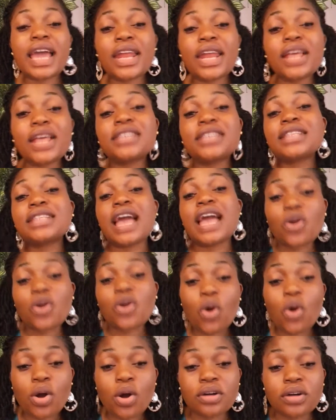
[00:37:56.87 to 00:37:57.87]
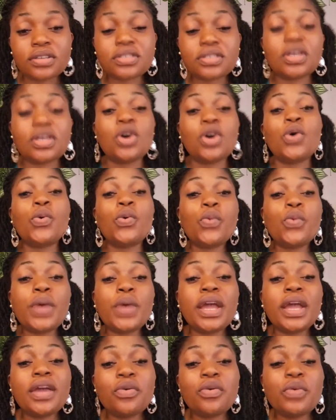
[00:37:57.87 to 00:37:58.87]
like us, we
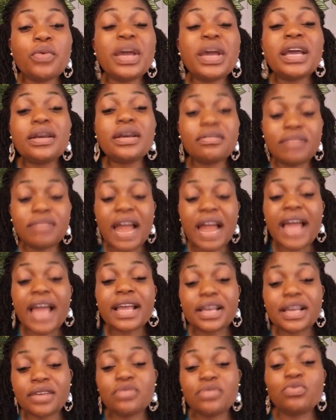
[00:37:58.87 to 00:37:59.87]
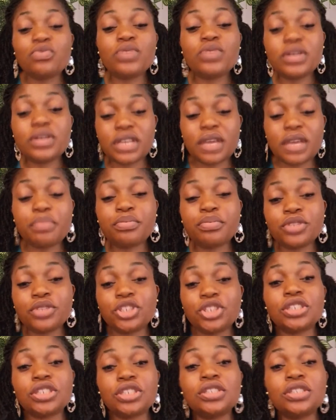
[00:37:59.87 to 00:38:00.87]
keep
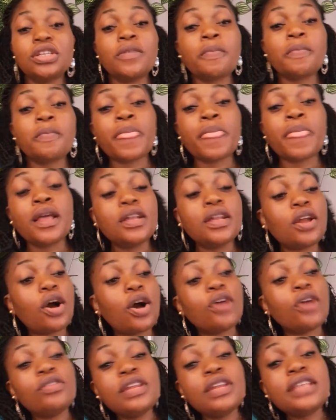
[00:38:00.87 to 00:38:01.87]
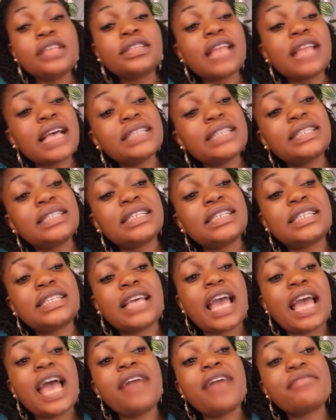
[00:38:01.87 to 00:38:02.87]
pushing. Let's see the
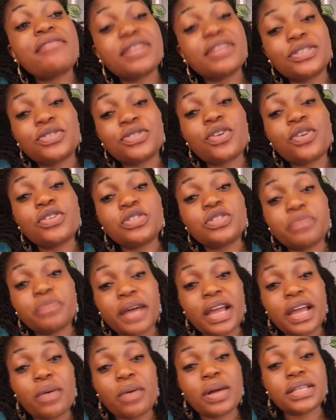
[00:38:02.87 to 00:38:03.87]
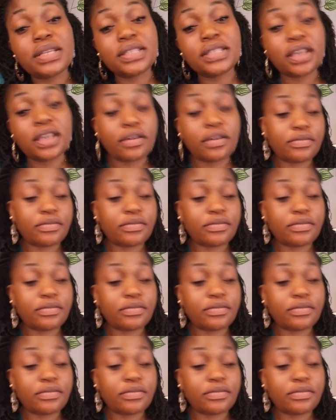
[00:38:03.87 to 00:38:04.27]
end result by ourselves.